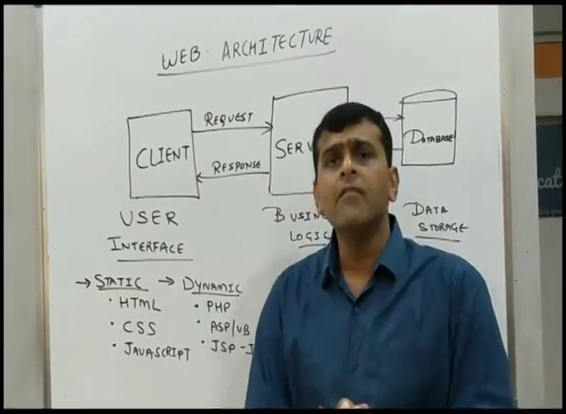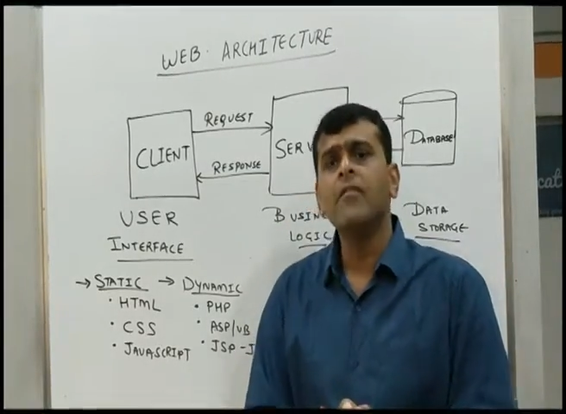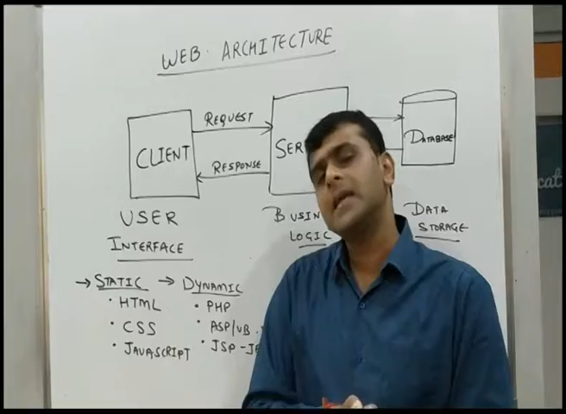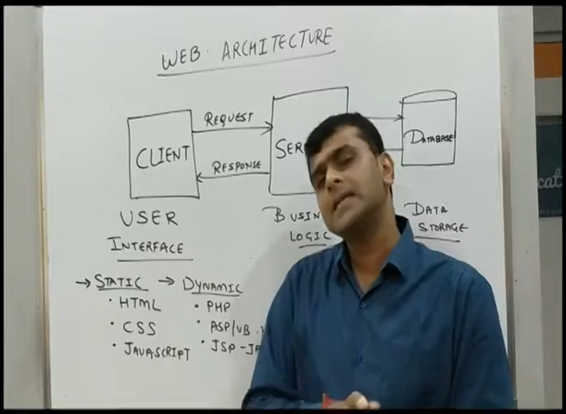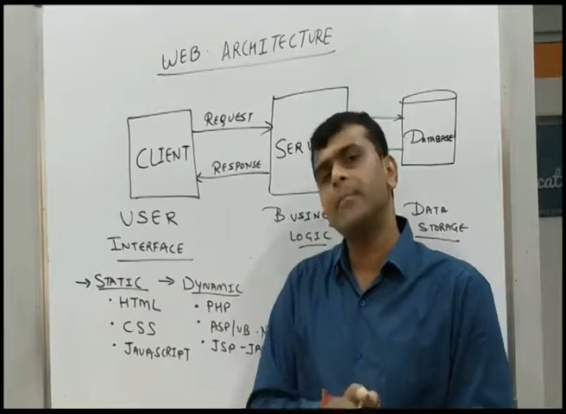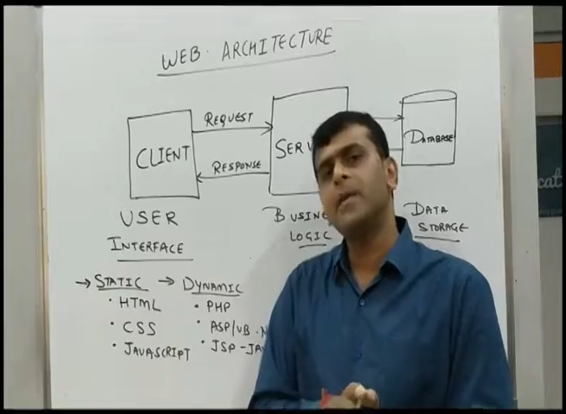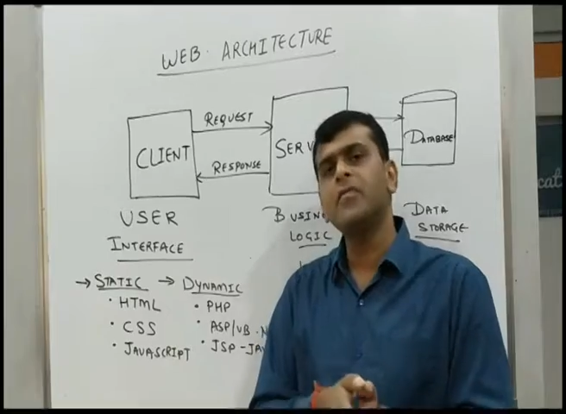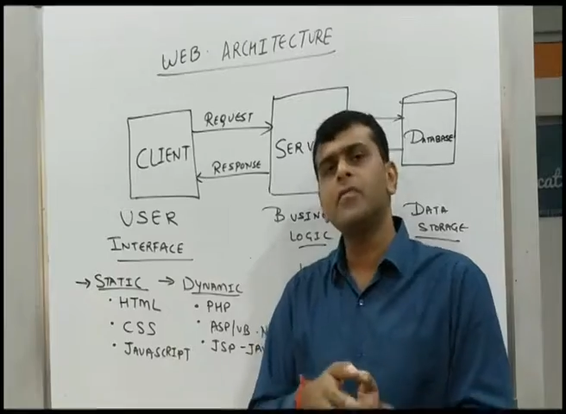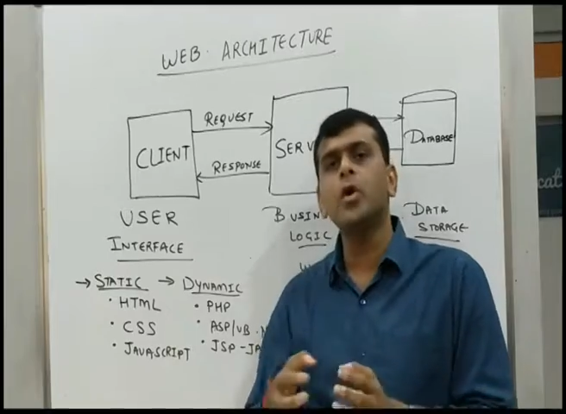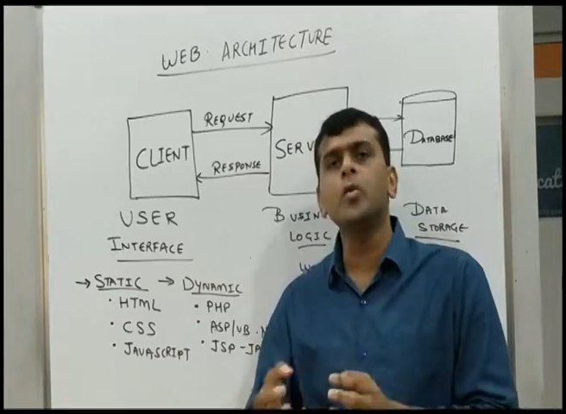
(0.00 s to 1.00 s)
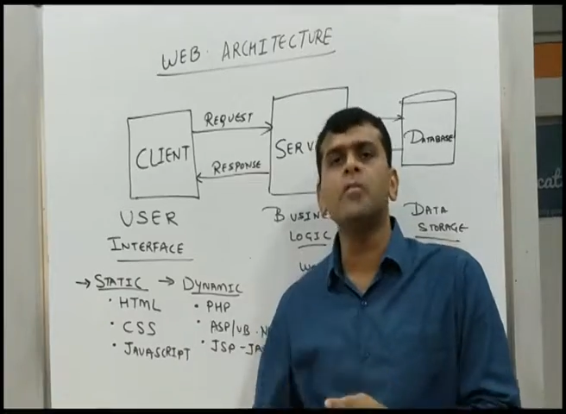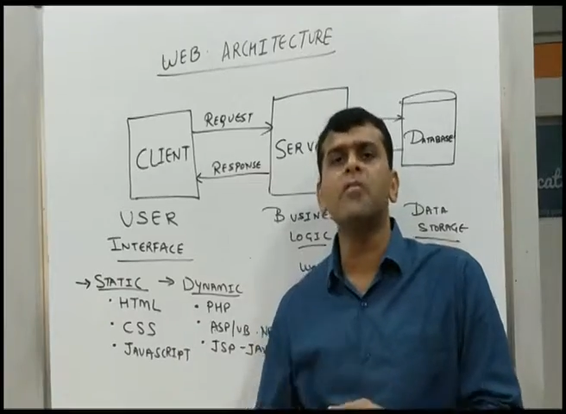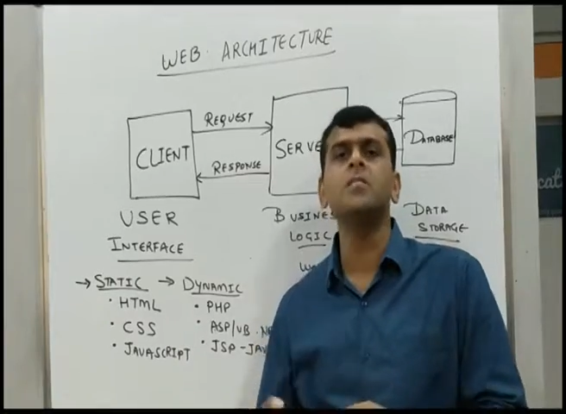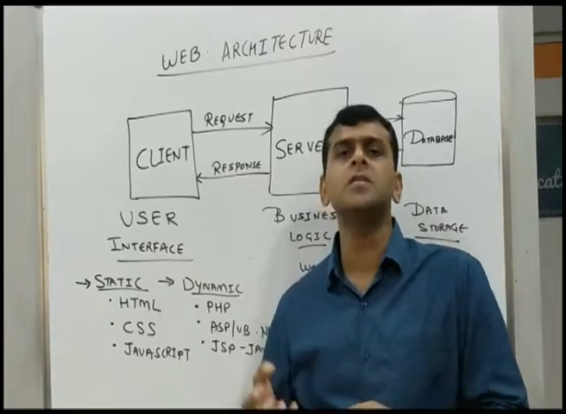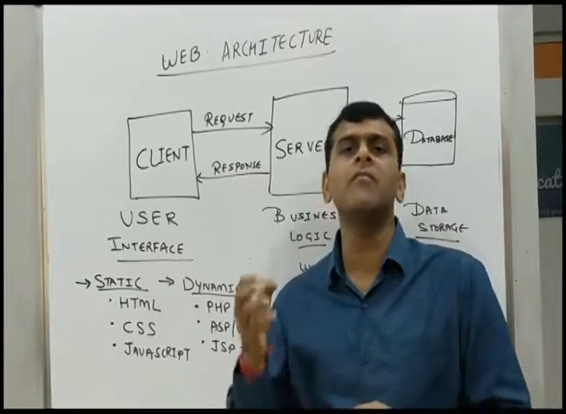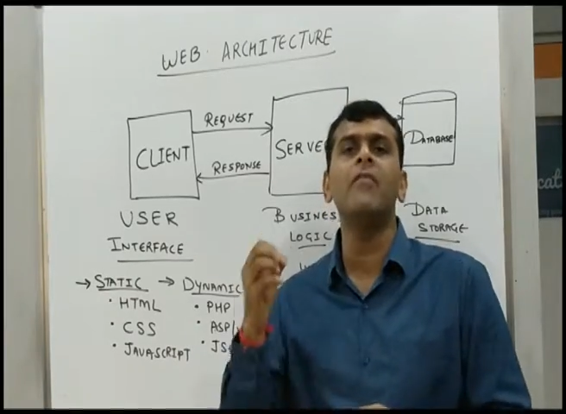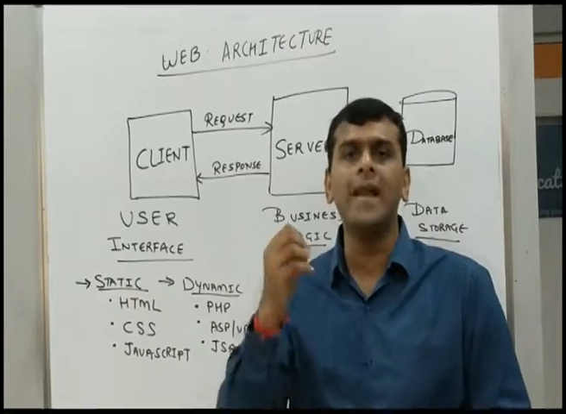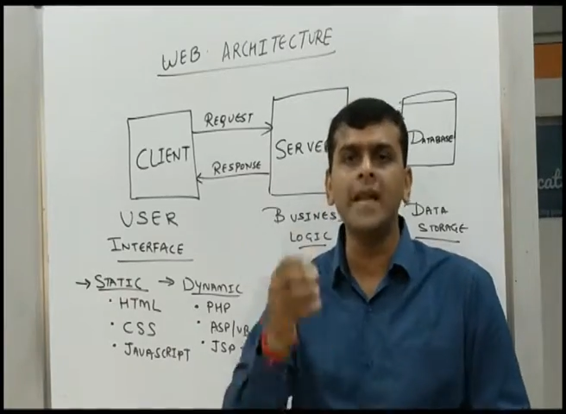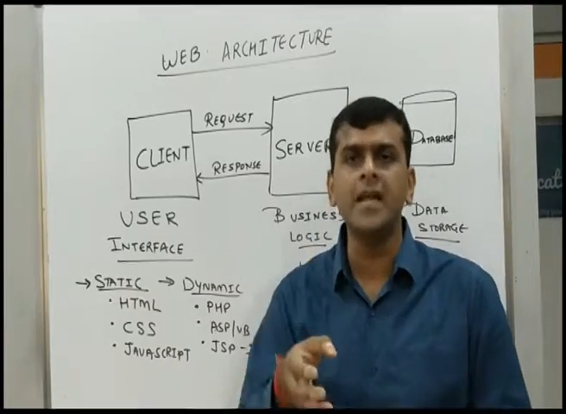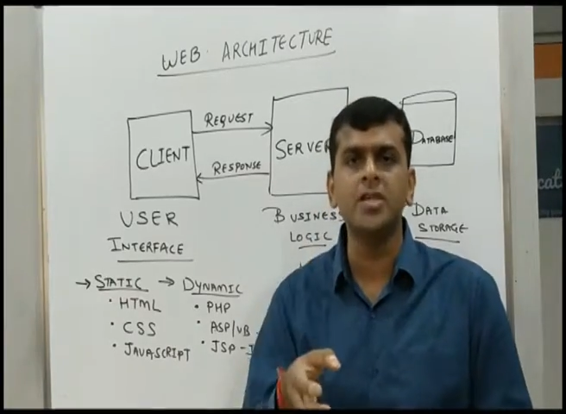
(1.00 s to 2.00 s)
For example, if you want to perform some
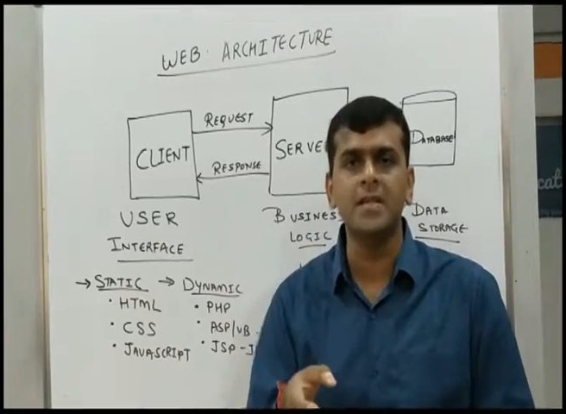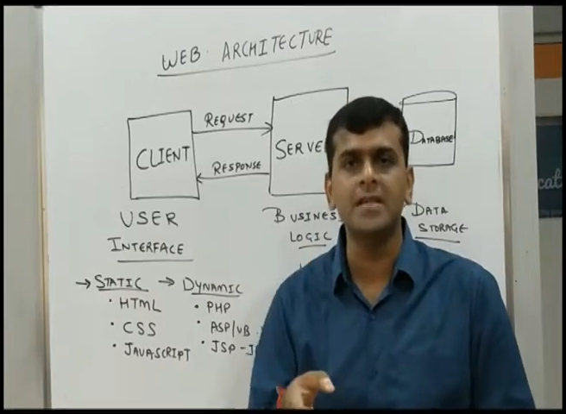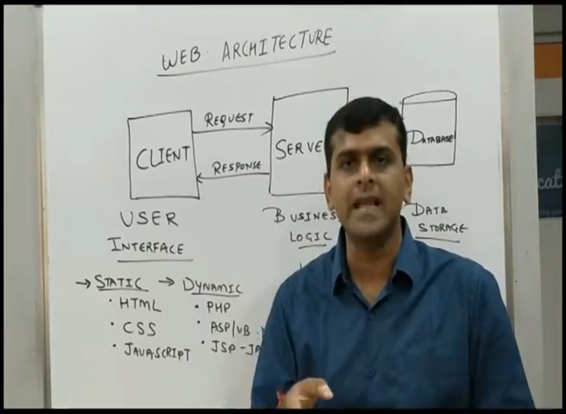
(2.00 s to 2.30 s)
validations,